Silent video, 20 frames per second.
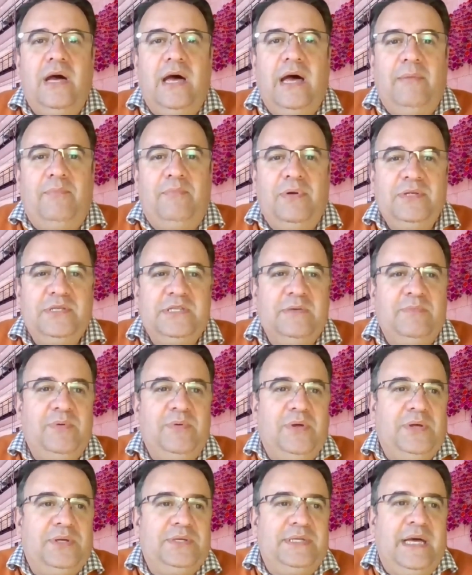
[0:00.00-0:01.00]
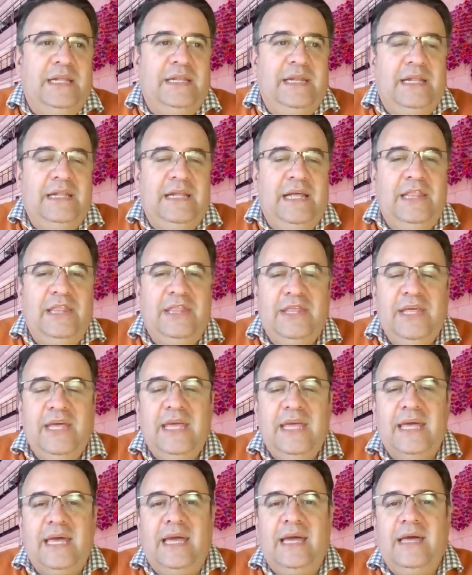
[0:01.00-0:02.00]
uh, principles and, and, and
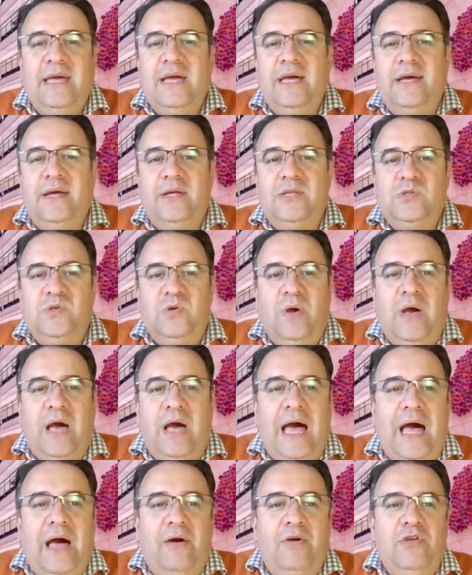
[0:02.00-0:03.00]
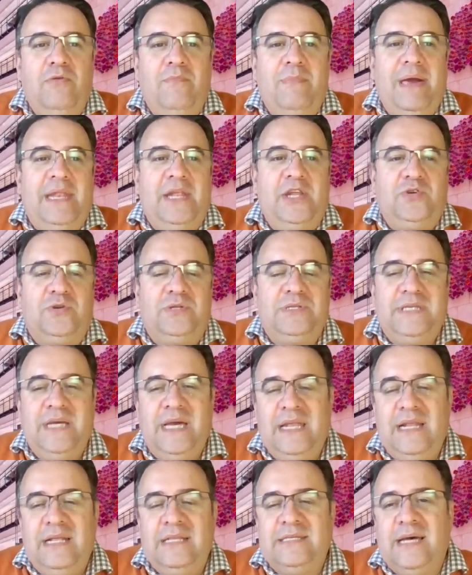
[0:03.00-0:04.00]
thinking to how you manage your
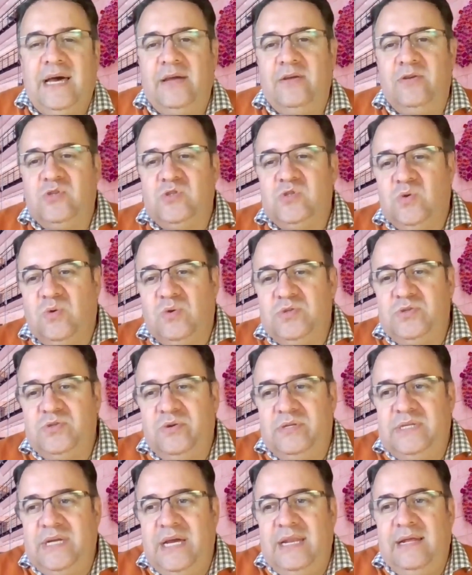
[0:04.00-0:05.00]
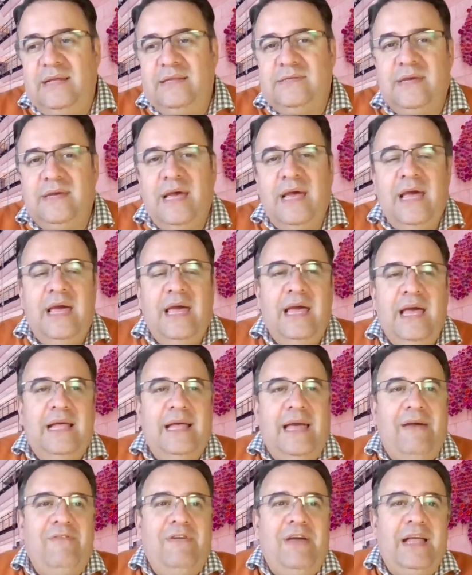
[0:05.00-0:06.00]
tenants, how you source your tenants,
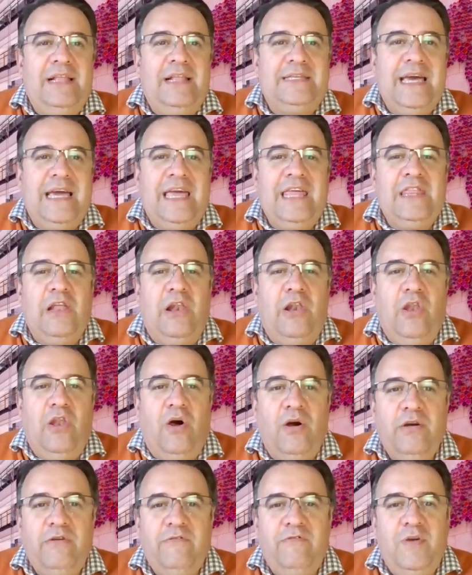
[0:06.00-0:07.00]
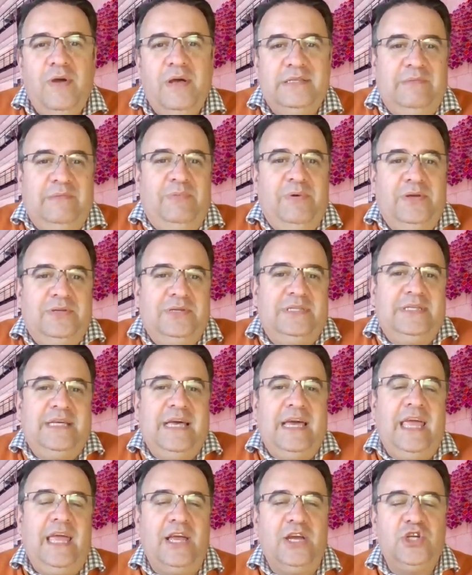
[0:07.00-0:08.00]
having taking the long view as opposed to
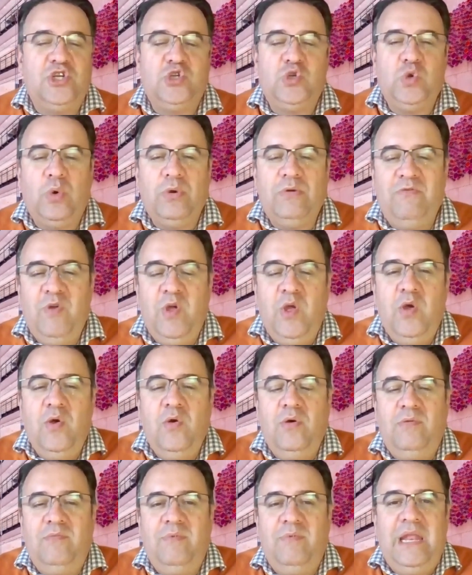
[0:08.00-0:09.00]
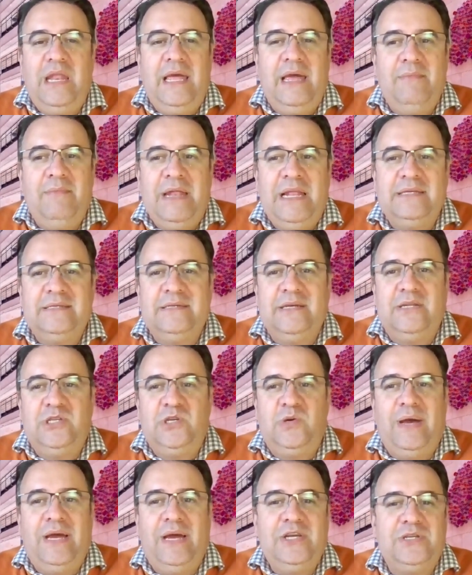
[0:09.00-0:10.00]
taking a short view in many in many
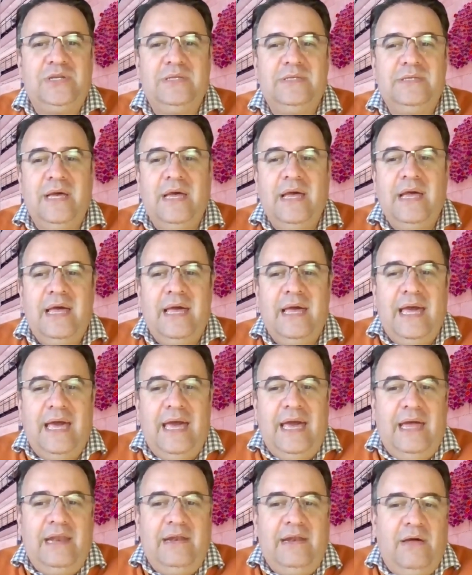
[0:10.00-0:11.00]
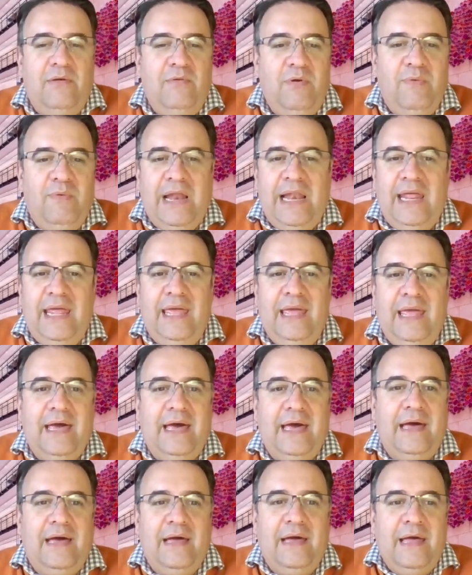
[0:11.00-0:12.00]
situations. And, and we really
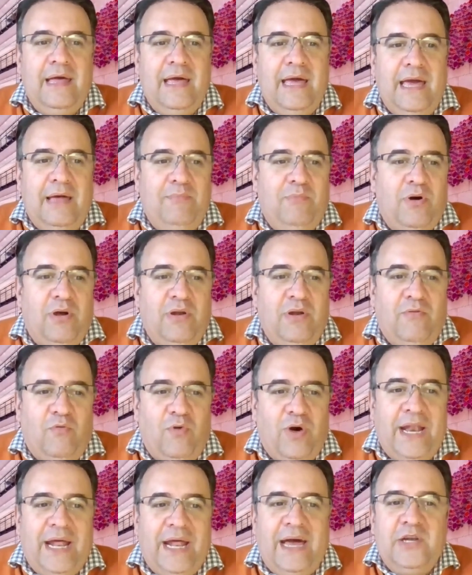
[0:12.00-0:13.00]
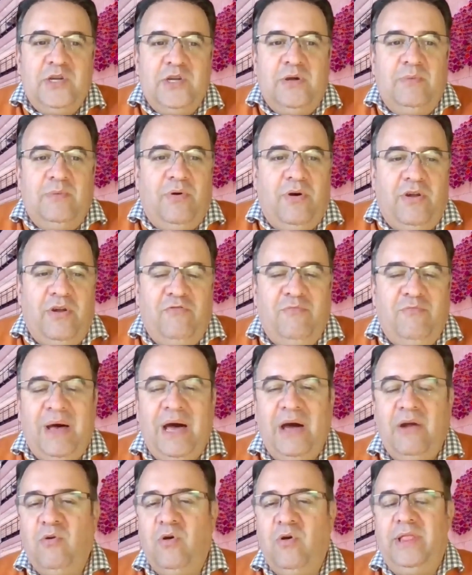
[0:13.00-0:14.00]
here, and part of what I do and part of
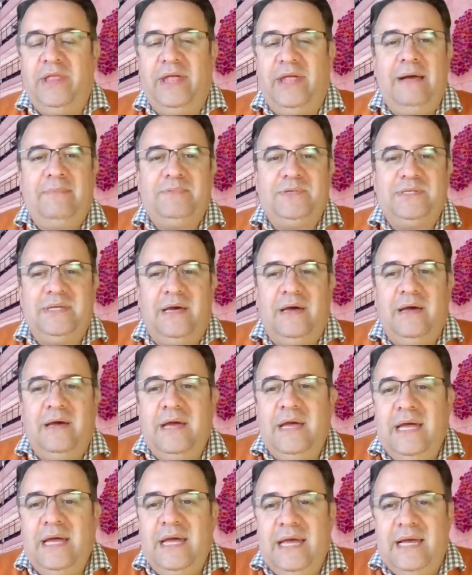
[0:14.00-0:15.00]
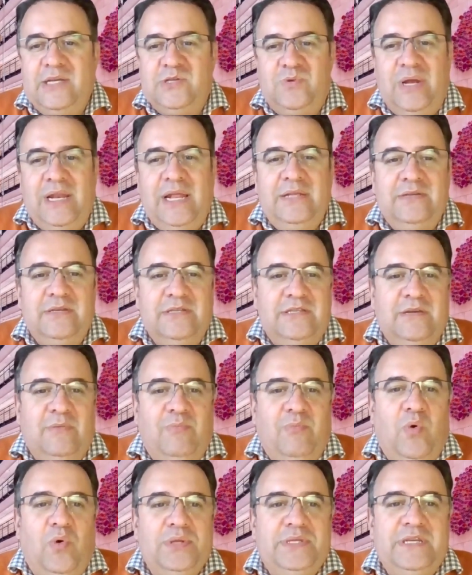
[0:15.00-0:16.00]
my role at Absa is really to
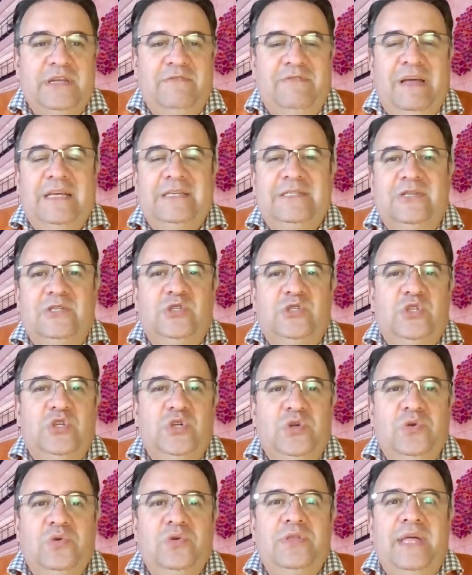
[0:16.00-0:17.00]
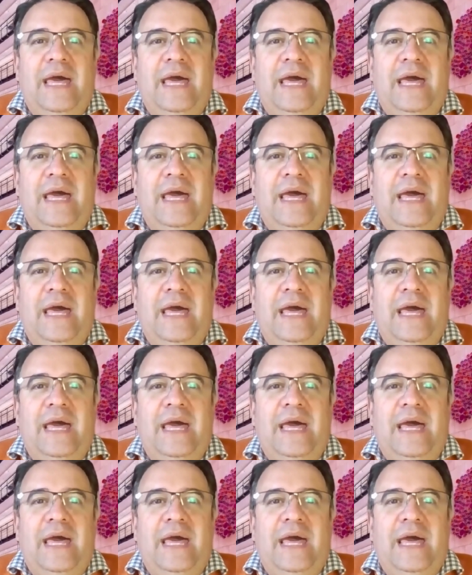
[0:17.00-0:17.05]
support investors through